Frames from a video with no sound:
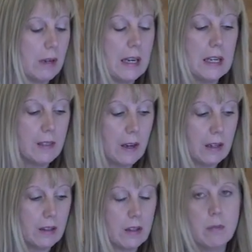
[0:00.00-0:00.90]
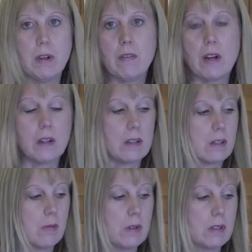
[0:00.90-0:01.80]
anything that could be affecting
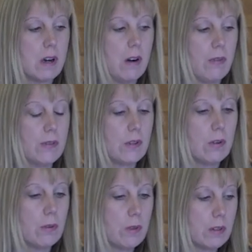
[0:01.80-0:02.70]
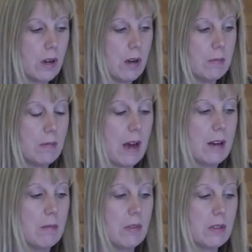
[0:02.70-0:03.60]
someone's health. So the top
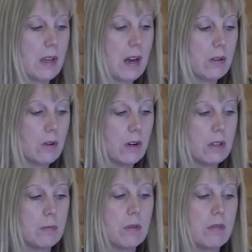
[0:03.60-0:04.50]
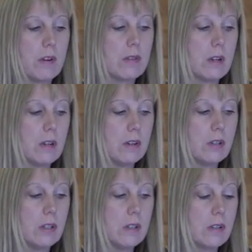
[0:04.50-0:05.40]
item in this category is perverse
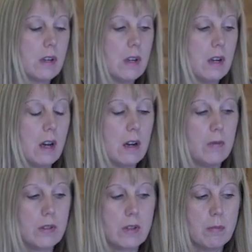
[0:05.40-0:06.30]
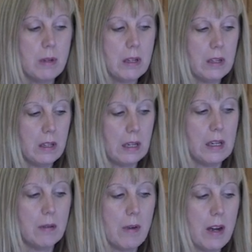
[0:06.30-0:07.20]
energies. This could be
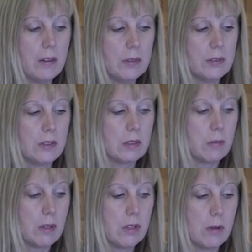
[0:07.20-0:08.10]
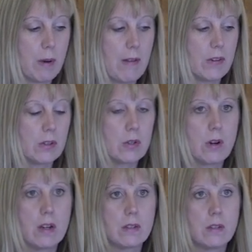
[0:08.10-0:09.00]
EMFs, this could be a geopathic
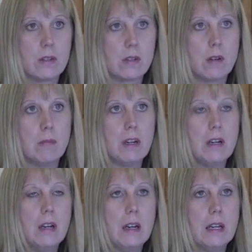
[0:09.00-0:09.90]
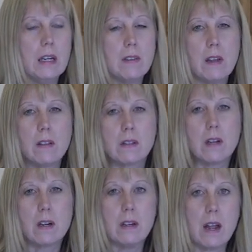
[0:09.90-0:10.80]
stress, this could be anything that's
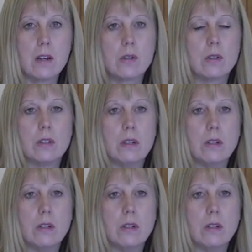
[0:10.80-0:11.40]
not a natural